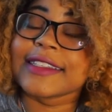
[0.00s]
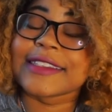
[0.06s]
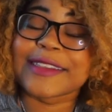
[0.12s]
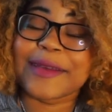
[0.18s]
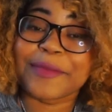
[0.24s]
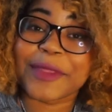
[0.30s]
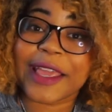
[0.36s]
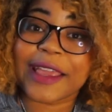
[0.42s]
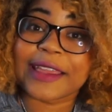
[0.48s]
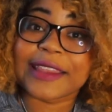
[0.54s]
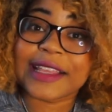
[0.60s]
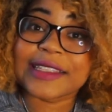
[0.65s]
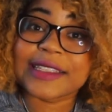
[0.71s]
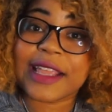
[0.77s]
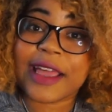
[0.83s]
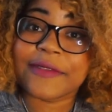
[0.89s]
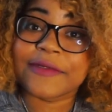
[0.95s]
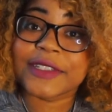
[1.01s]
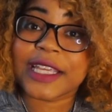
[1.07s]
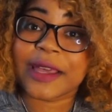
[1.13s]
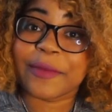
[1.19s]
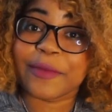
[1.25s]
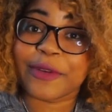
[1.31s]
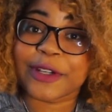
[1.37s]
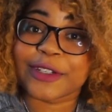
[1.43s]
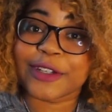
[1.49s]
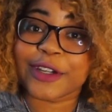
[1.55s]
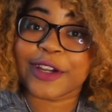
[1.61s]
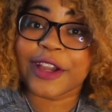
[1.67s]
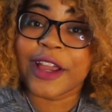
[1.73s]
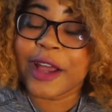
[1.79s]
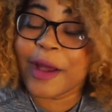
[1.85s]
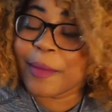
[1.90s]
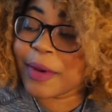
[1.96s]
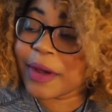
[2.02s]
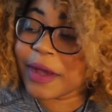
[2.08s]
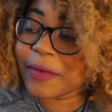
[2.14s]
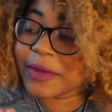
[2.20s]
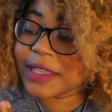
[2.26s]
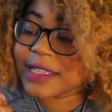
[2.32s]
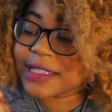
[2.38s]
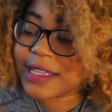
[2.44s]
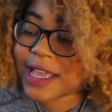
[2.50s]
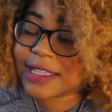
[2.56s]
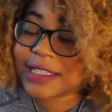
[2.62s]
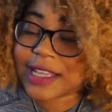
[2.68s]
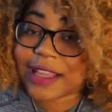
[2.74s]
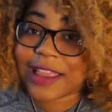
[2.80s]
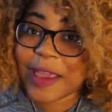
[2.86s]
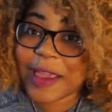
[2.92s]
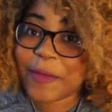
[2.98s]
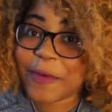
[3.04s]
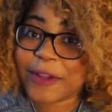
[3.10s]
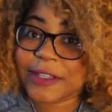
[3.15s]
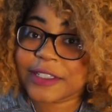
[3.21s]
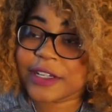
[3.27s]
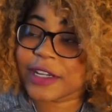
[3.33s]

something, and that's an FDM printer. But with this SLA printer,